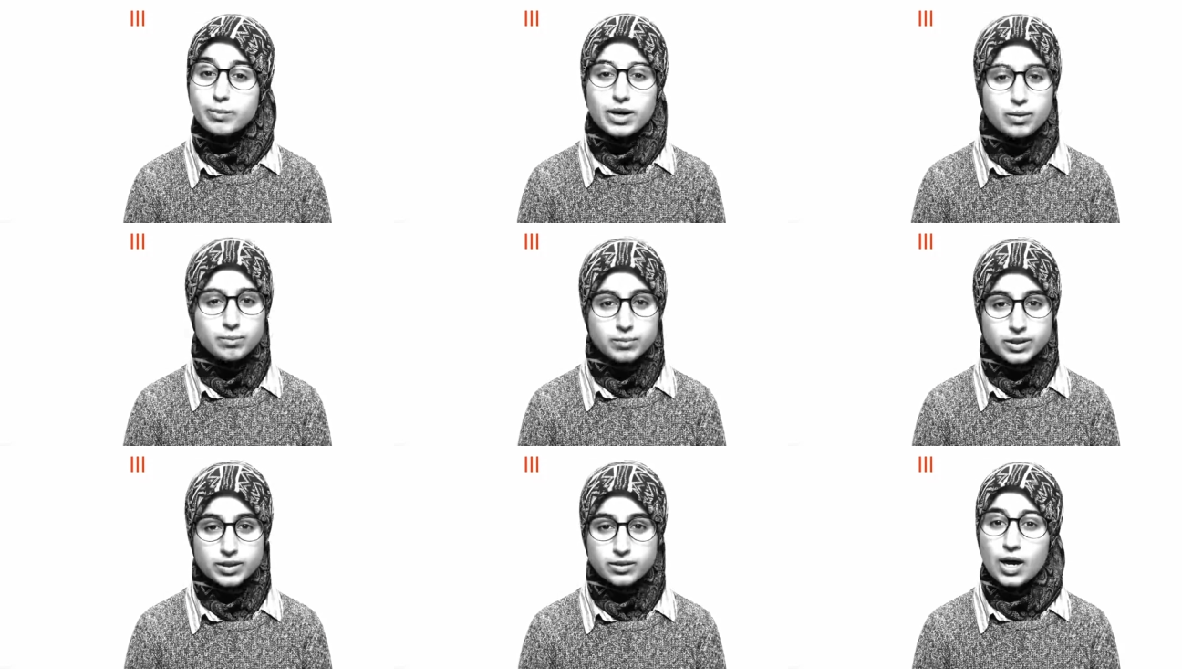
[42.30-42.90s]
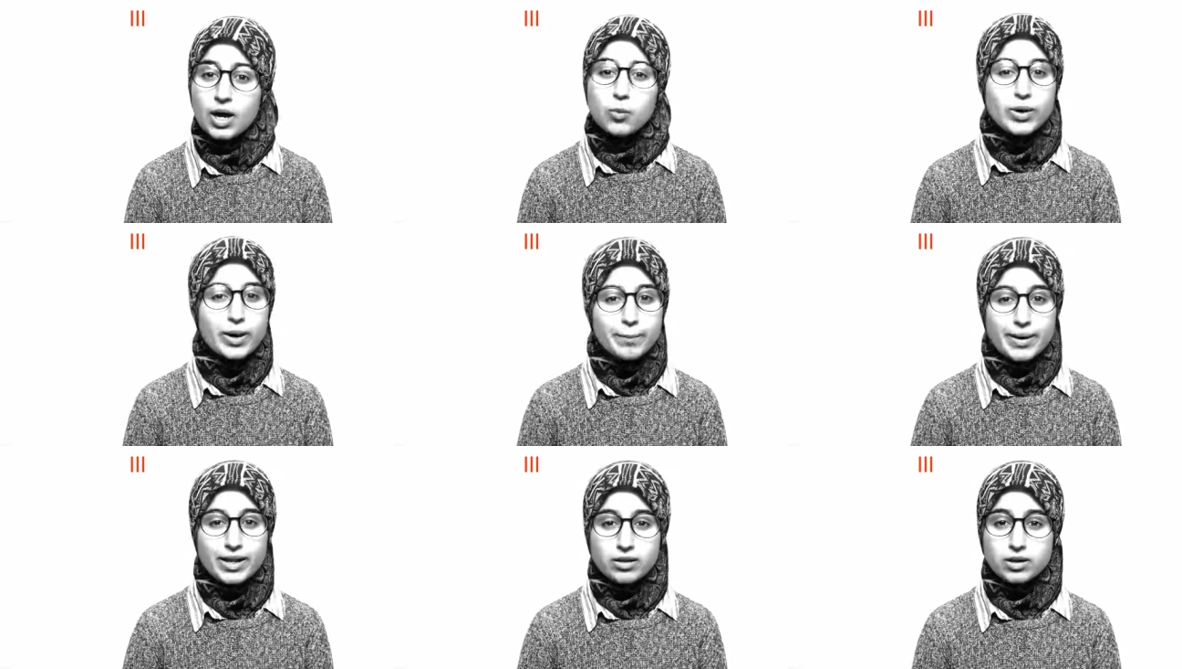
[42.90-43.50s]
We are Muhammad.
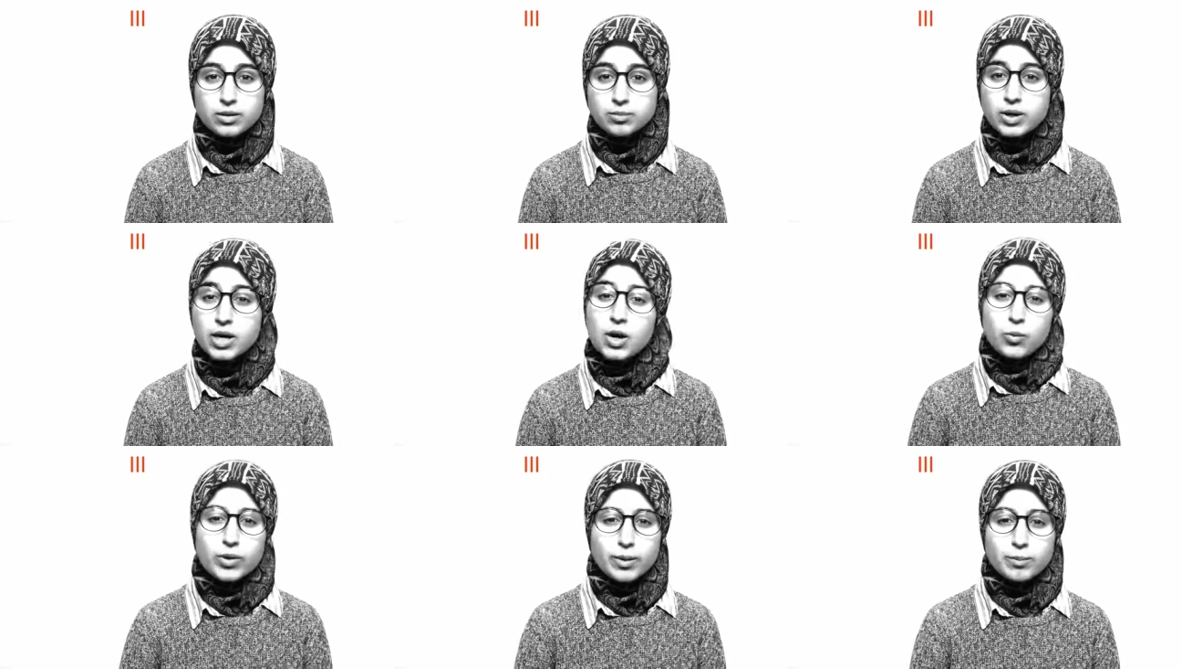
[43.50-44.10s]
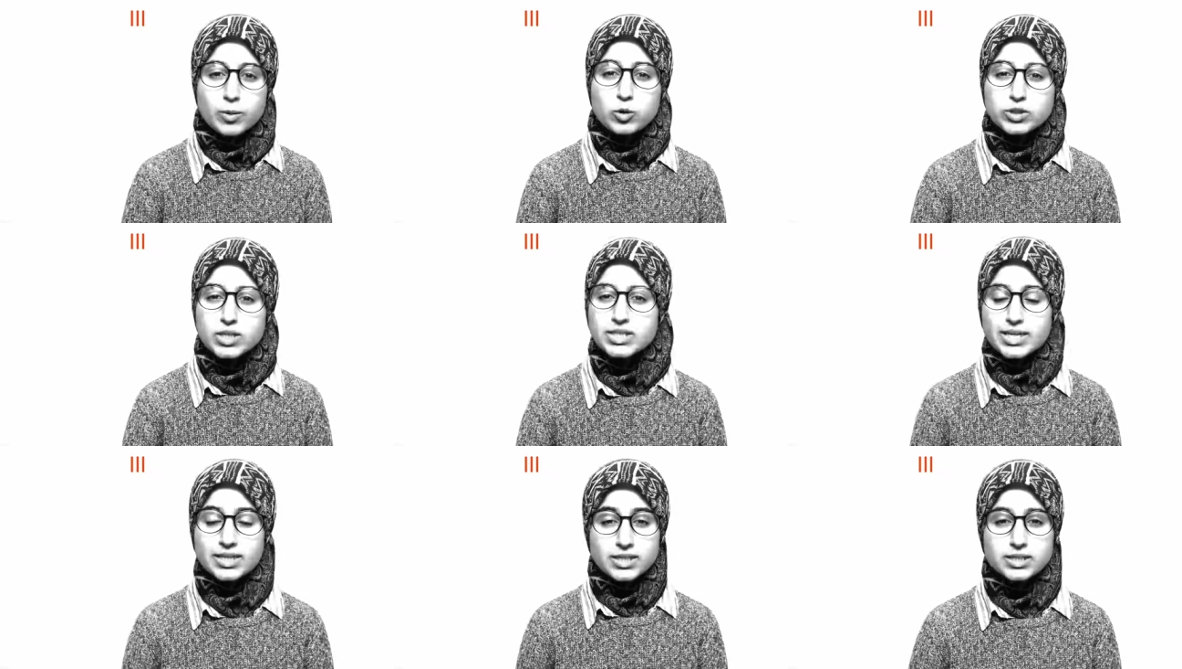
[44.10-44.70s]
We are Malcolm. We are
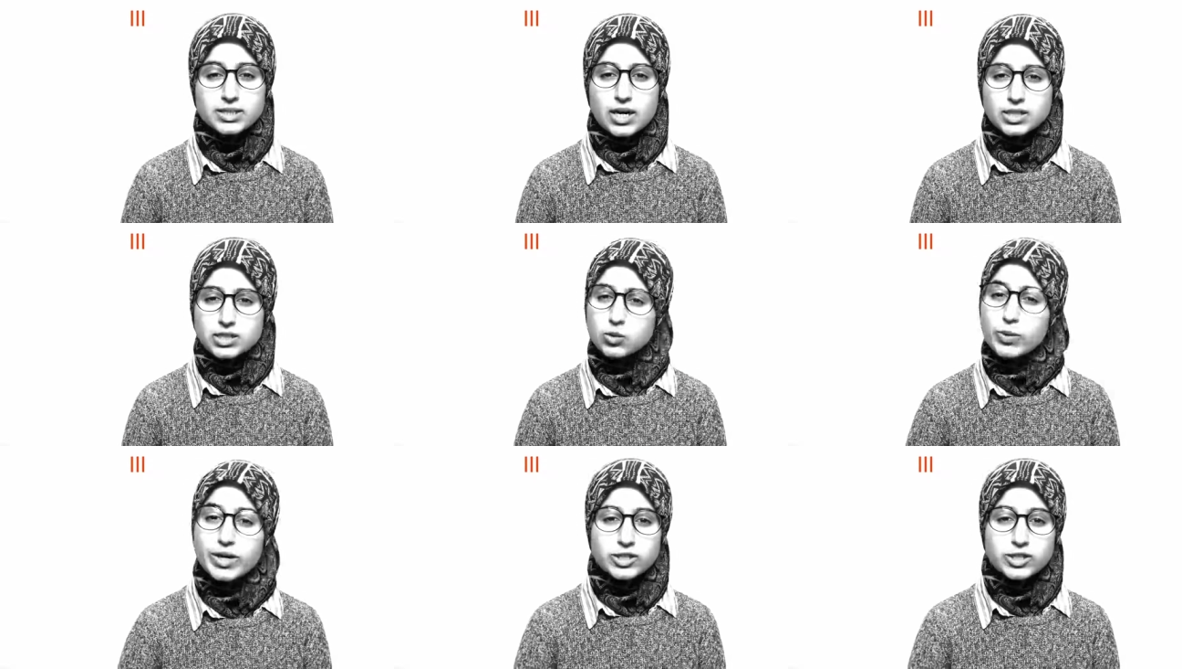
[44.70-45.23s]
Moses and Assata.